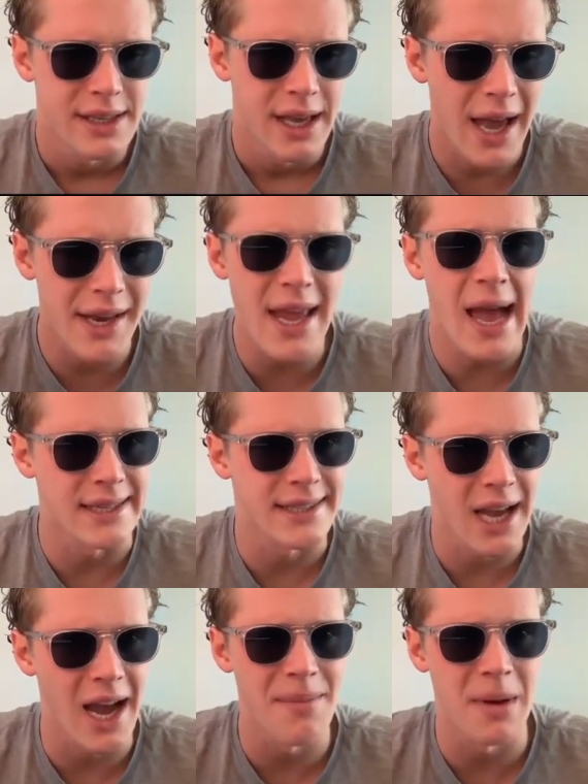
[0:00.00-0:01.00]
And yes,
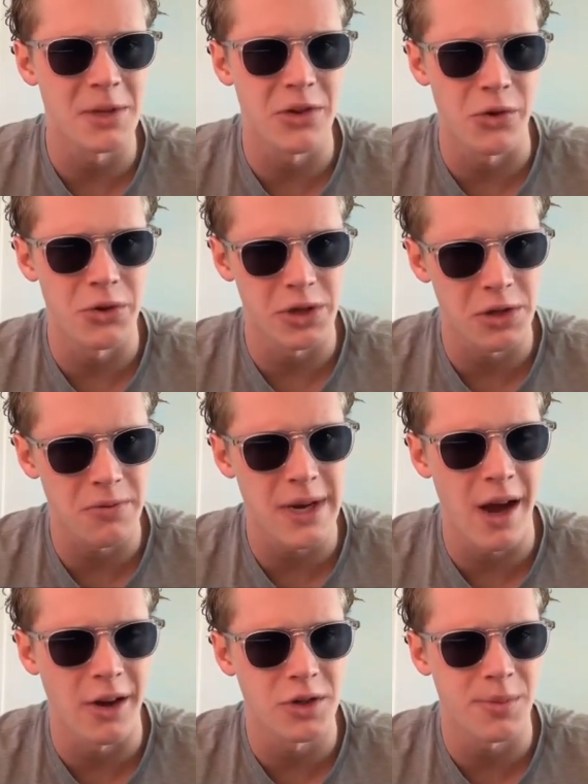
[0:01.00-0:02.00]
I'm up 200 to
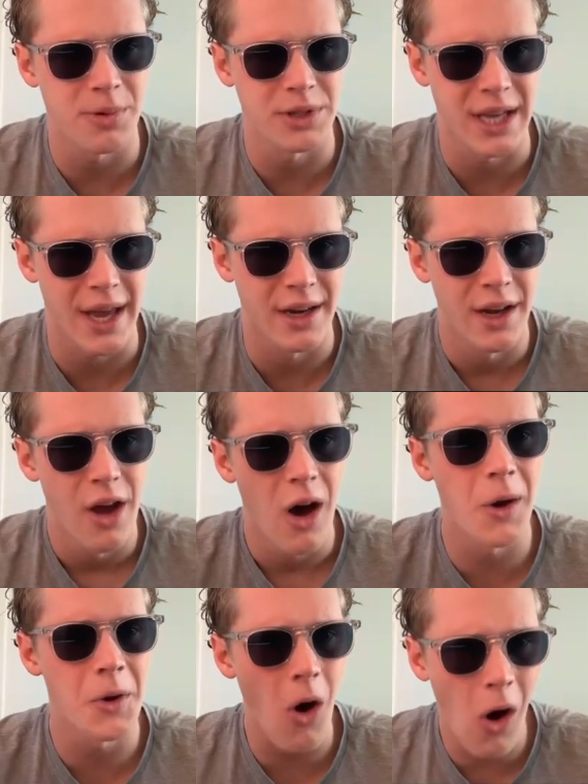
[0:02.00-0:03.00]
300%
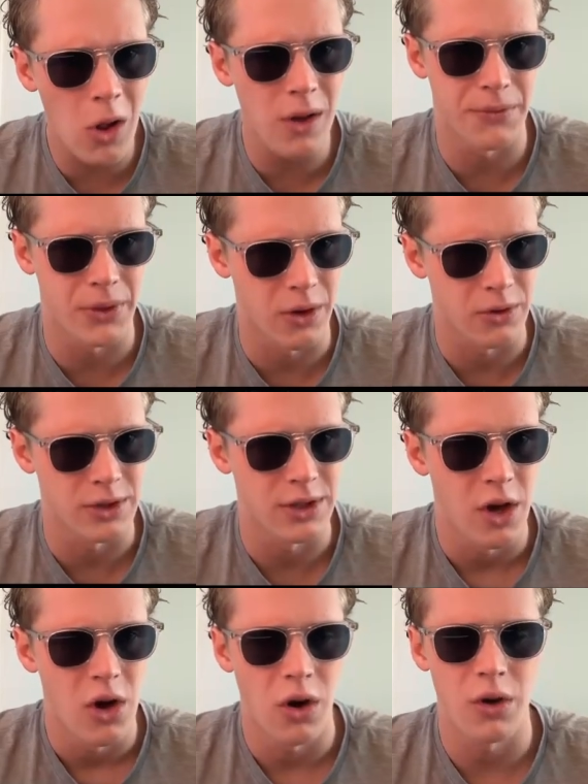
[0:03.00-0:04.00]
on all of those
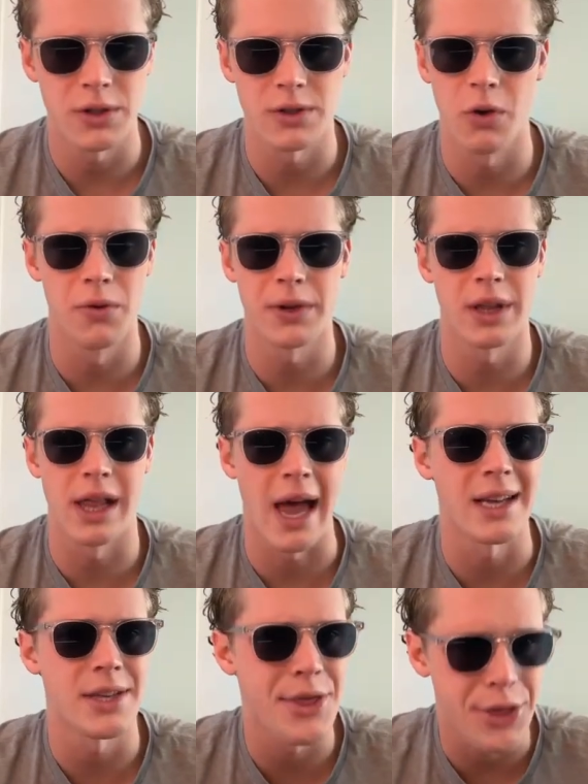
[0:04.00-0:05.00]
over the
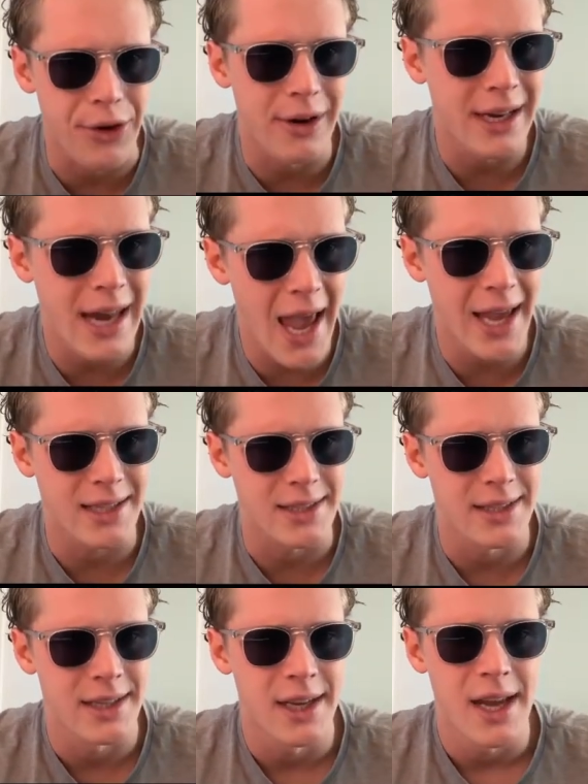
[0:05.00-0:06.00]
last 30 days.